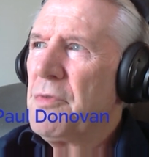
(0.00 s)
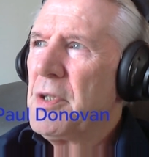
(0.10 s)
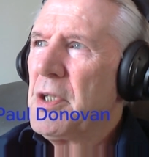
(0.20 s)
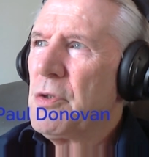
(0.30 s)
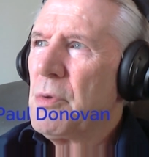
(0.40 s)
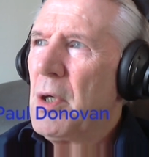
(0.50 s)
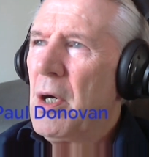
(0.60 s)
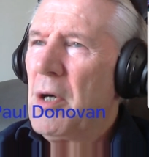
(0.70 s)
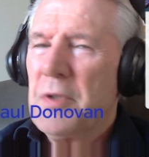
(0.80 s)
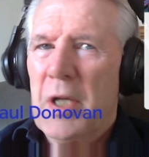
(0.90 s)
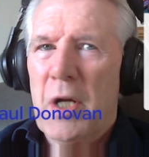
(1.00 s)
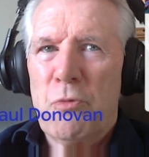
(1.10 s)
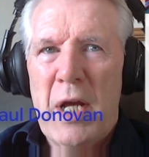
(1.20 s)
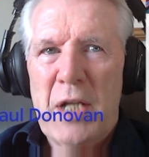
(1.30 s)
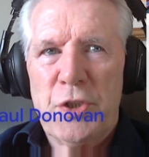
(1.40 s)
into often a
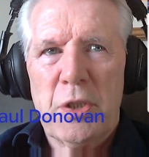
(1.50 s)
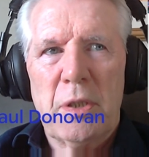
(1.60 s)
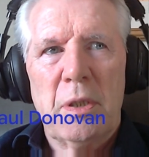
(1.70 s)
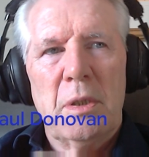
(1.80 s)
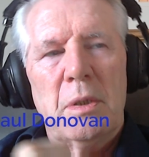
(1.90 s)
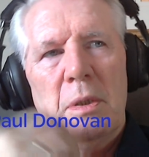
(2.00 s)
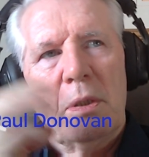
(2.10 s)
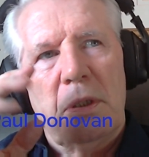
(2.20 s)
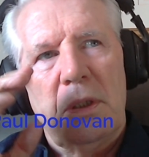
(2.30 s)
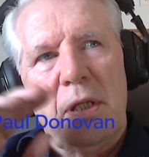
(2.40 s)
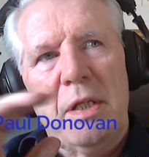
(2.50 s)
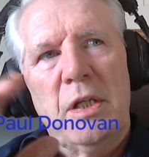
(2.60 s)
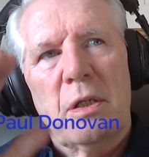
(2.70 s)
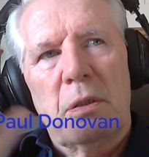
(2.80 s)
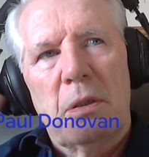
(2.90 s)
rational,
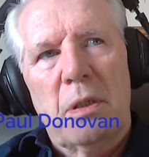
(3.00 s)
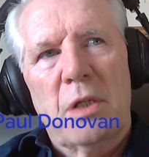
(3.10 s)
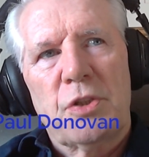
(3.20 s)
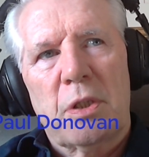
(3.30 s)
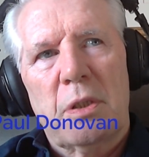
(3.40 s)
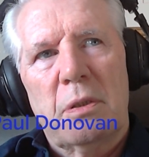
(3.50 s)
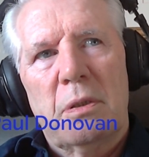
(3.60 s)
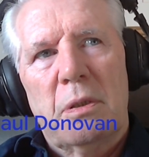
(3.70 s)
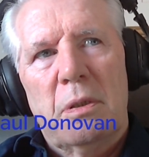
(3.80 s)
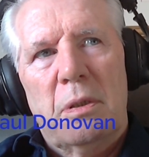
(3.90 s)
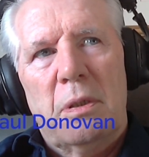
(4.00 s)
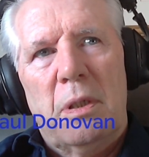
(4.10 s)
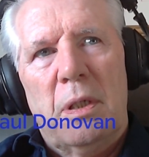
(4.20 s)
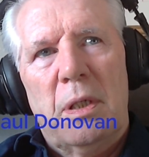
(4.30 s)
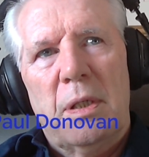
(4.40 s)
linear, logical
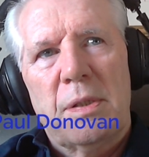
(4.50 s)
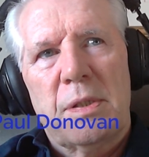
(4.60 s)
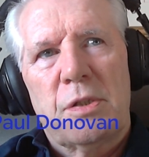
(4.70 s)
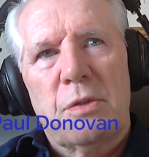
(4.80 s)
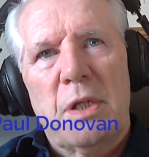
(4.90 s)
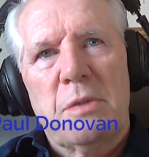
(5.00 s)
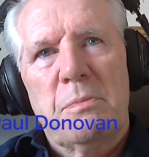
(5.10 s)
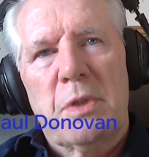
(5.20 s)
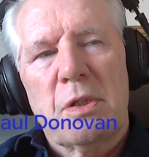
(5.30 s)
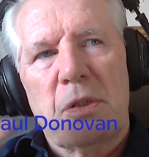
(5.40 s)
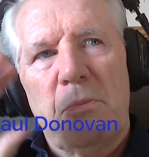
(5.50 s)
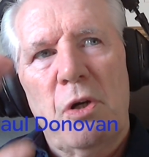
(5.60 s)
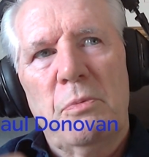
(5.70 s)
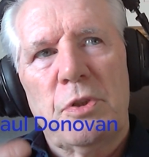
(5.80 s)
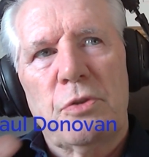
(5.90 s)
situation, because the
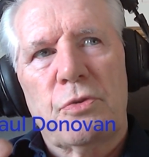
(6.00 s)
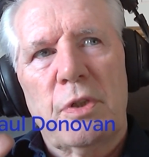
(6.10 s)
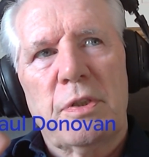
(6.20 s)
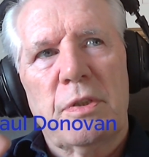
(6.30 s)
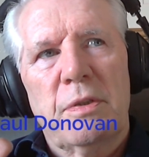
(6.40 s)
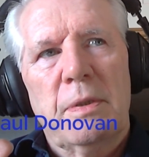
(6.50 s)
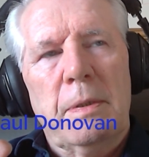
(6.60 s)
moment you try to